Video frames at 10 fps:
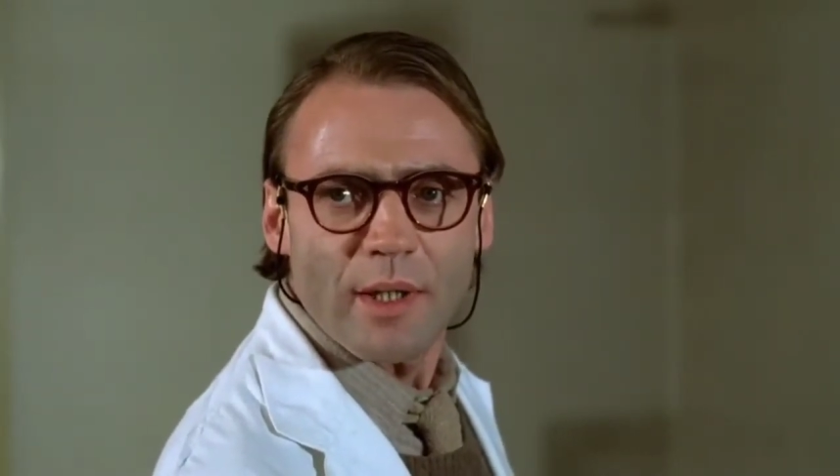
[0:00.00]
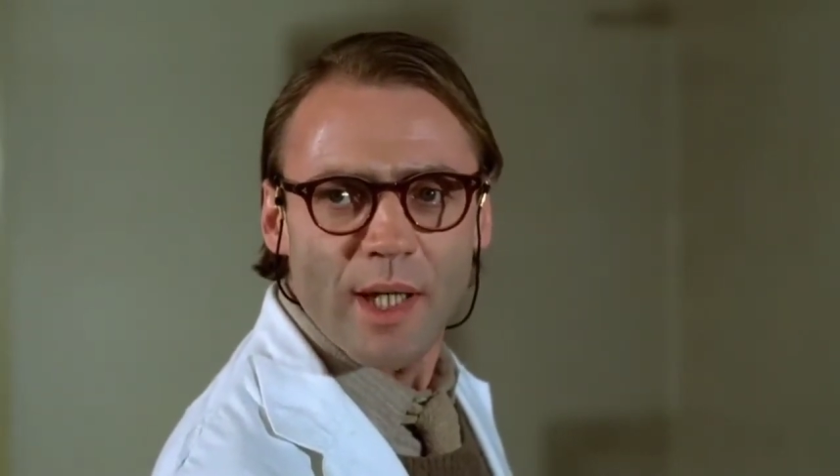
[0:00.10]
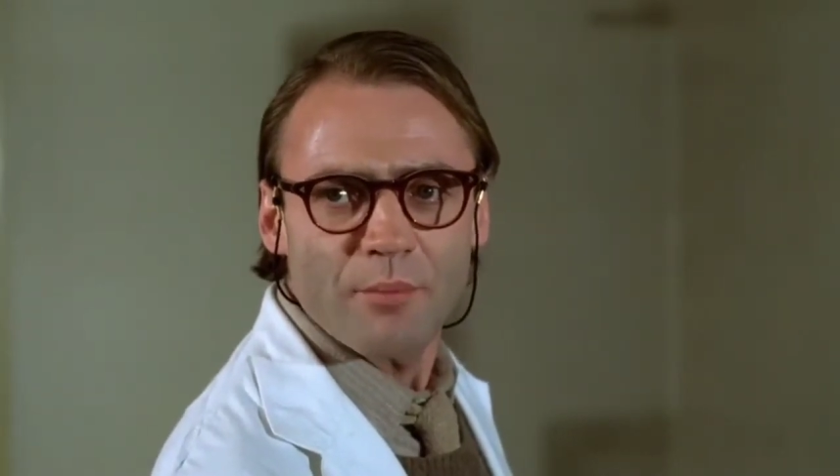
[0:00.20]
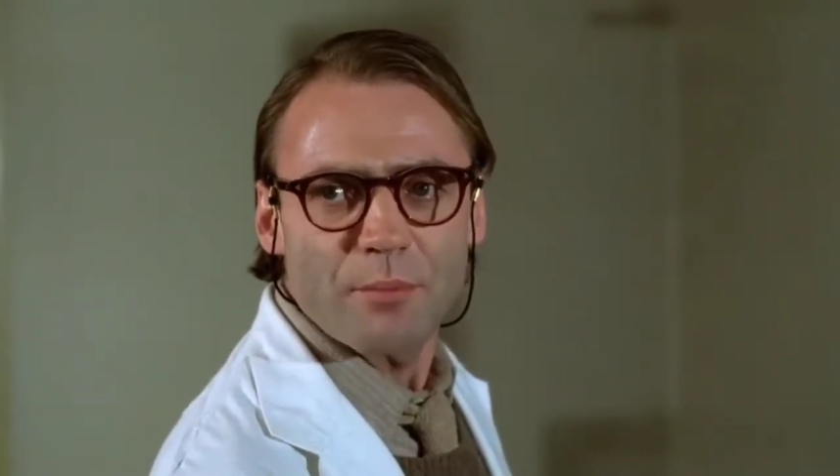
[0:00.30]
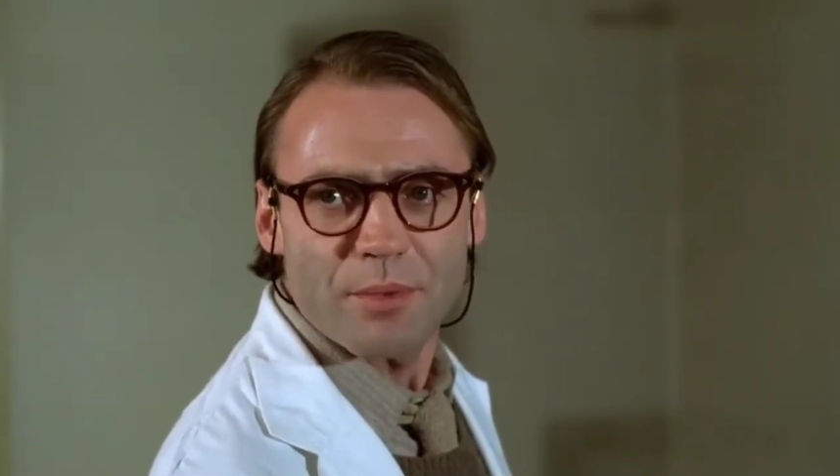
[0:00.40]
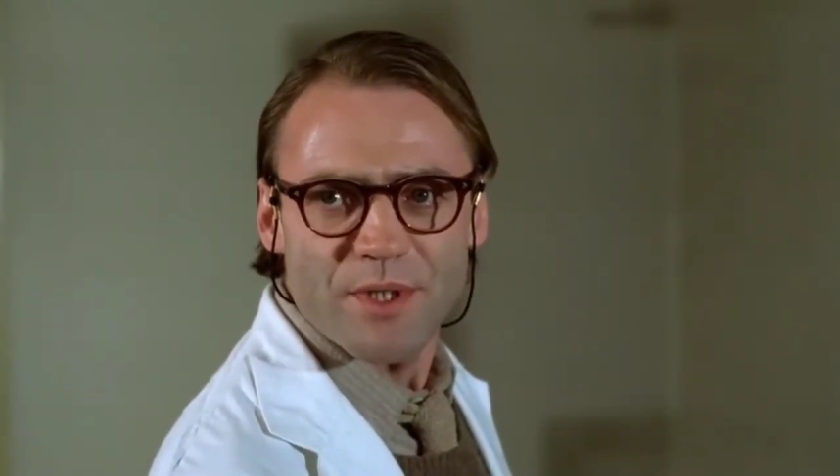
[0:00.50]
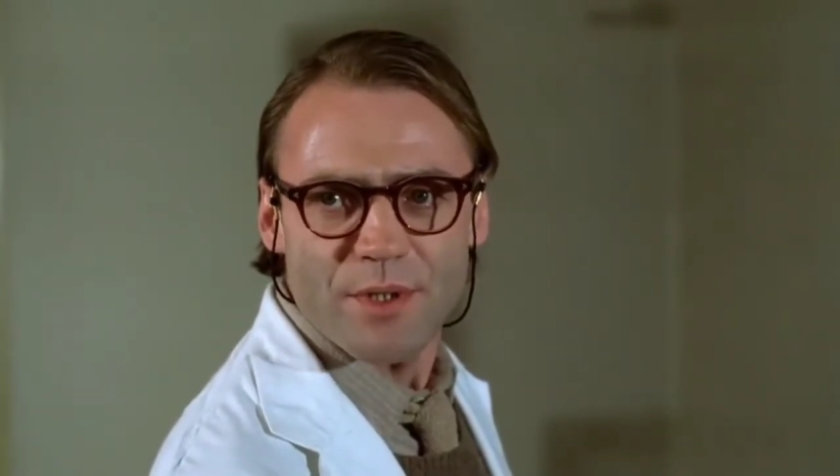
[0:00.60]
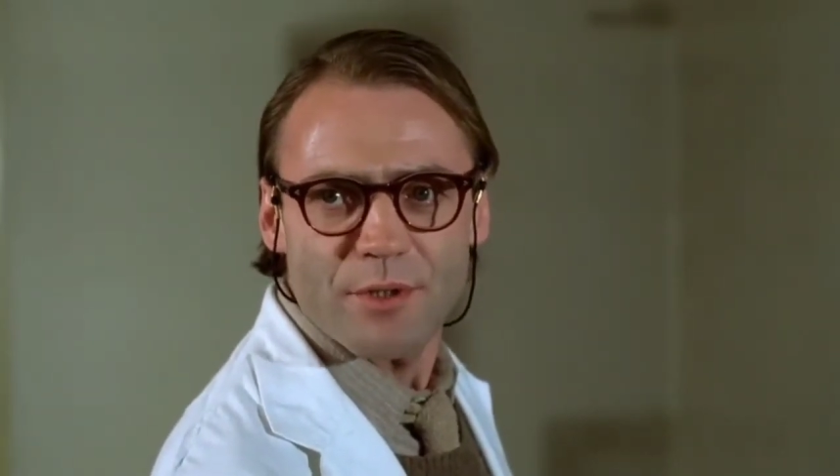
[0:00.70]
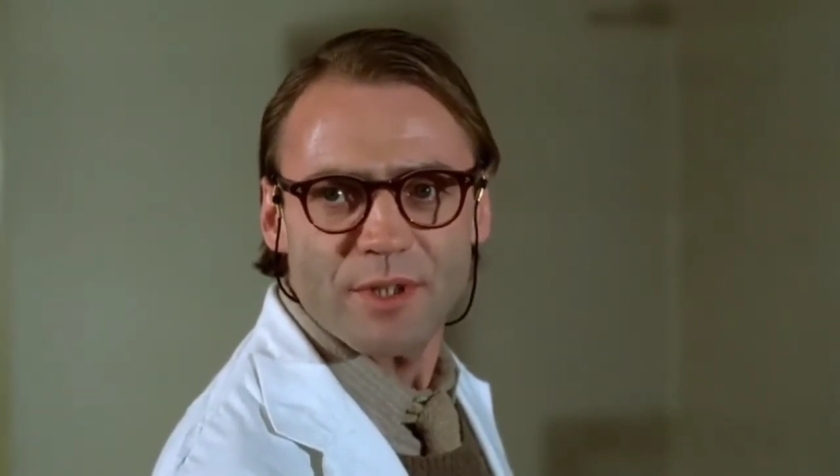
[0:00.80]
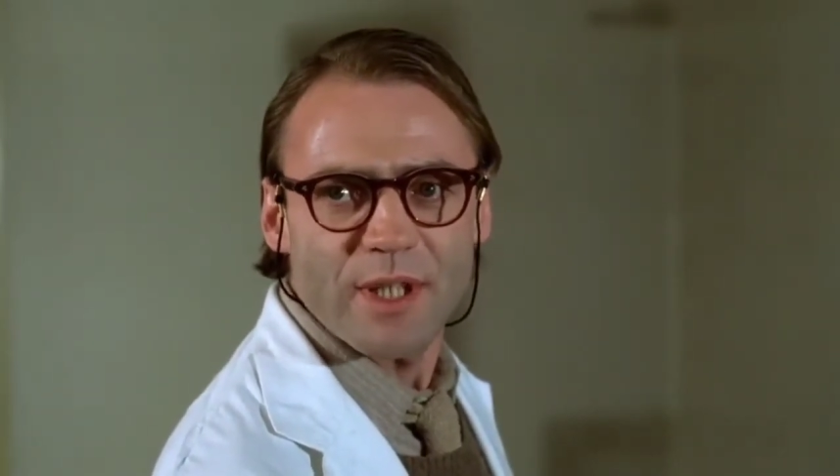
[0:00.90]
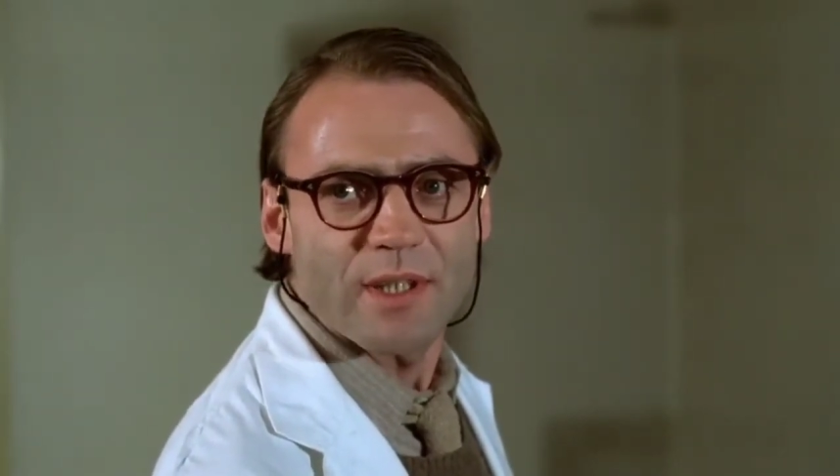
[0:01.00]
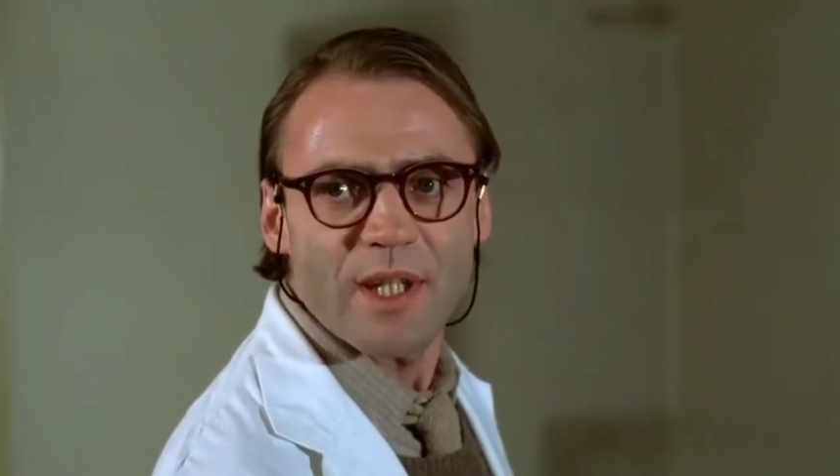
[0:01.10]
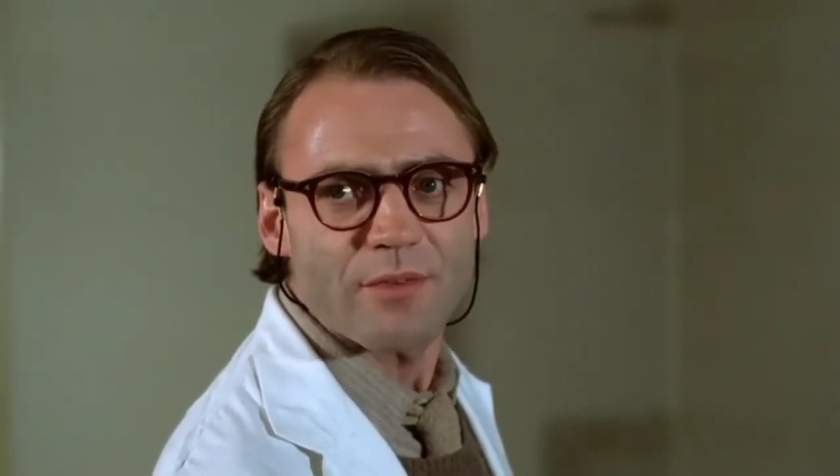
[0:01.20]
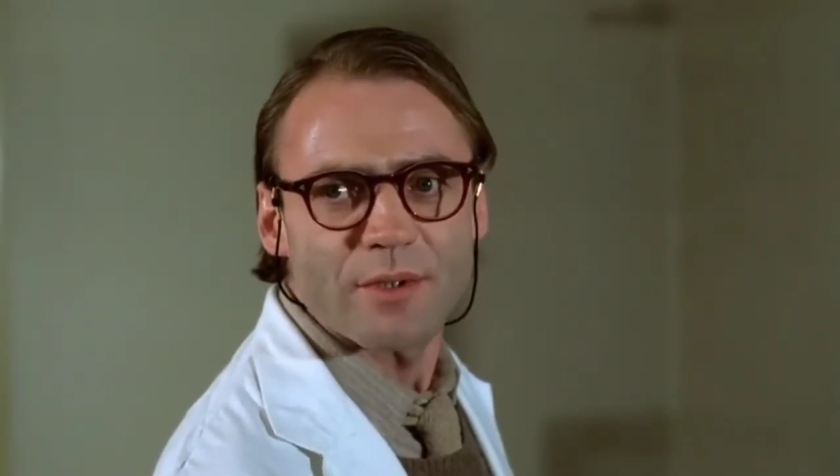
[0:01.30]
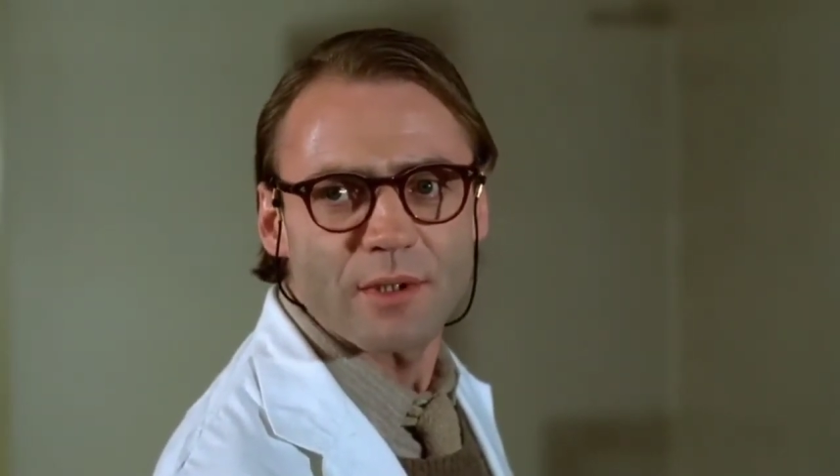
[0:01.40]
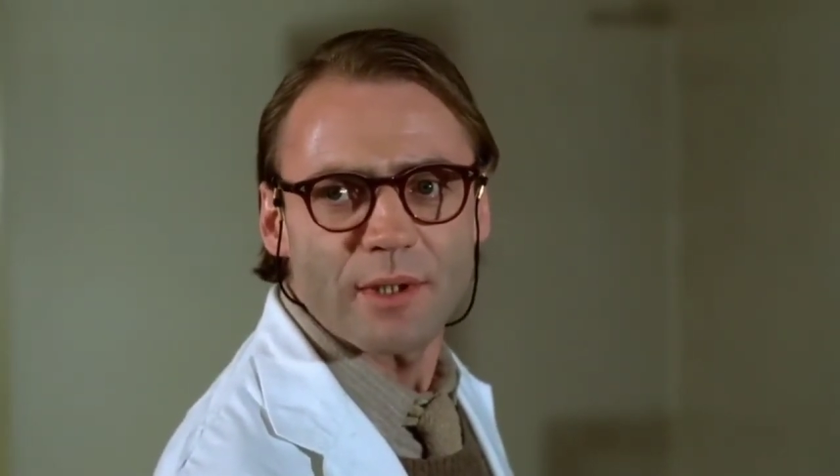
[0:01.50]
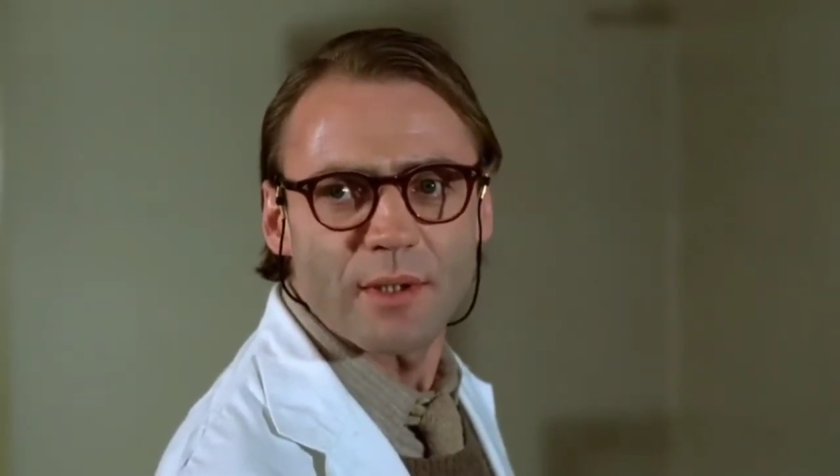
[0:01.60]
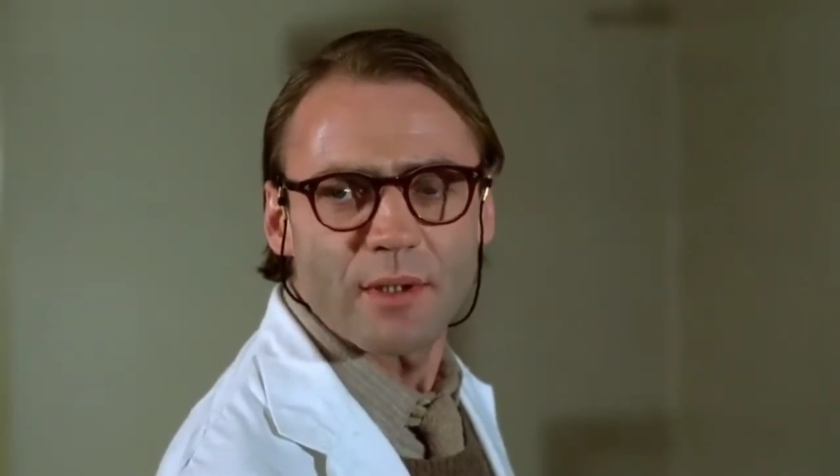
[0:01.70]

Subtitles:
can be preserved indefinitely.